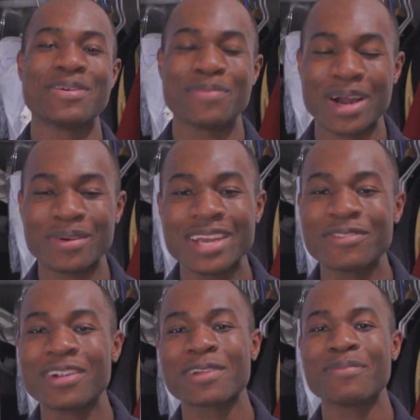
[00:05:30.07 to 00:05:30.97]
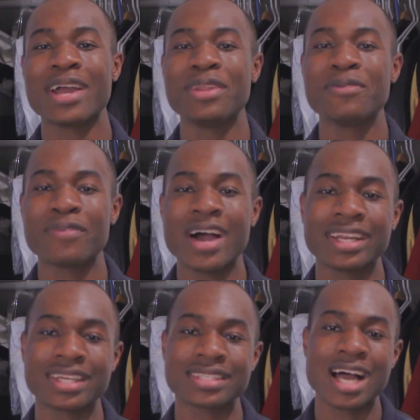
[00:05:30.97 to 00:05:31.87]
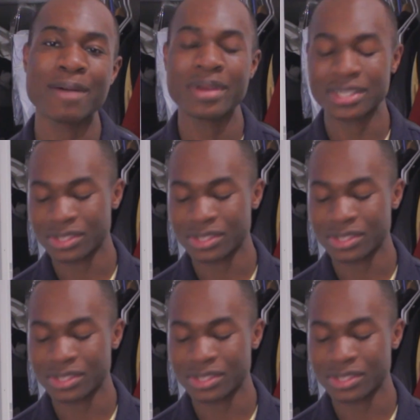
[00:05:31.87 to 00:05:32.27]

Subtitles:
But I would definitely recommend you finding a topic.